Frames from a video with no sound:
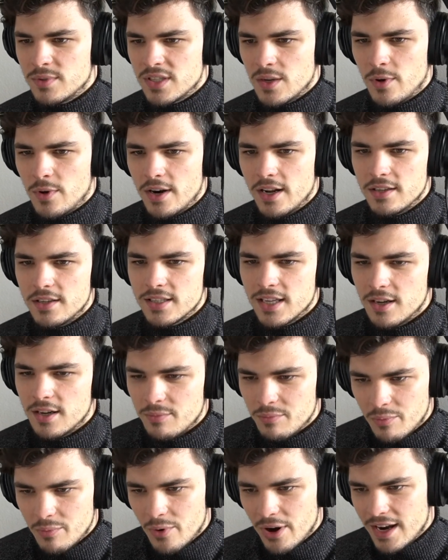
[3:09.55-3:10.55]
someone else
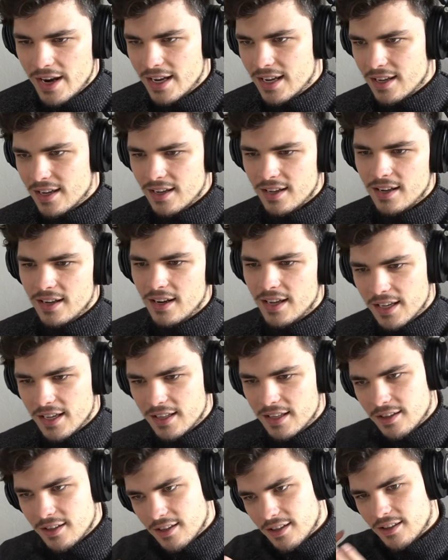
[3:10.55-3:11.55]
can break
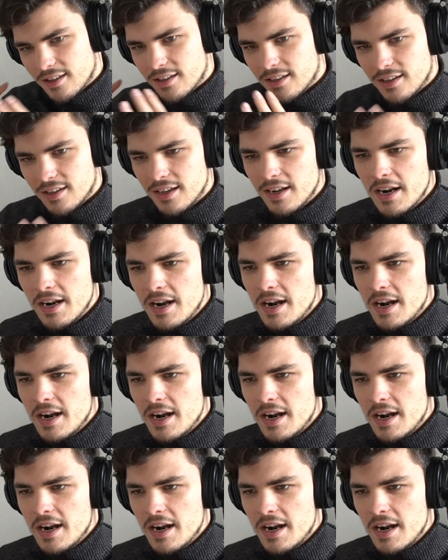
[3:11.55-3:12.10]
like the